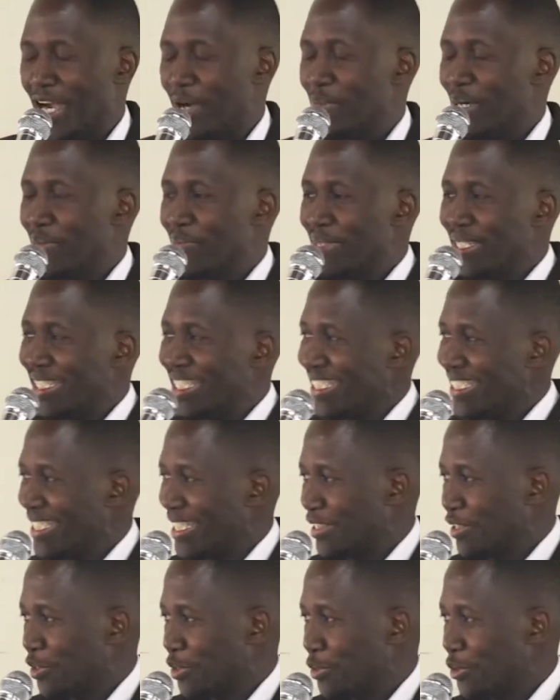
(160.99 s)
I'm a
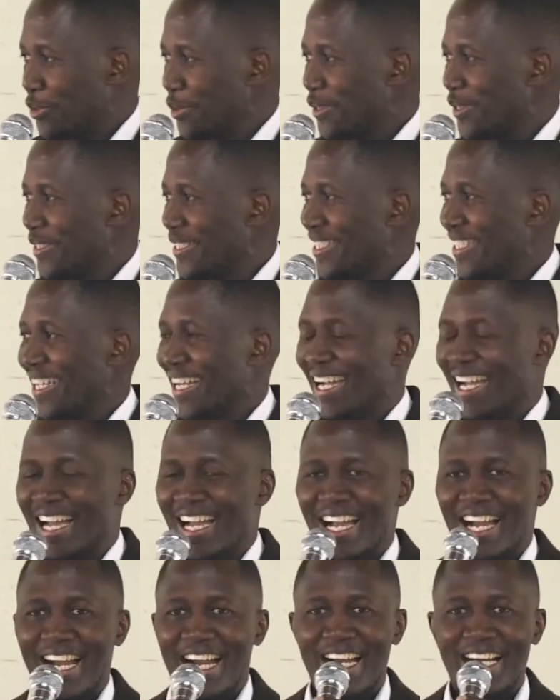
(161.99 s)
minister too.
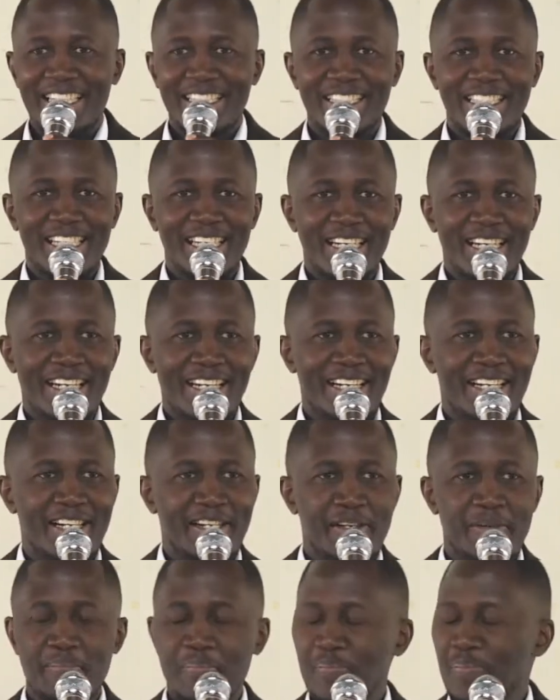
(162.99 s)
And
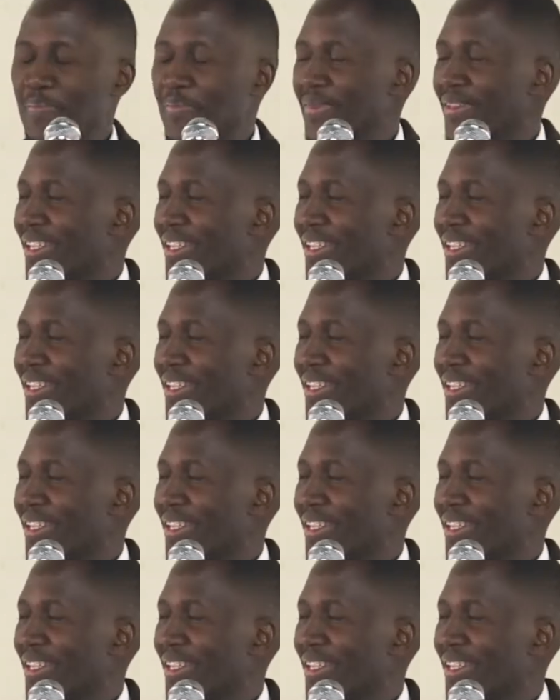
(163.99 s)
I'll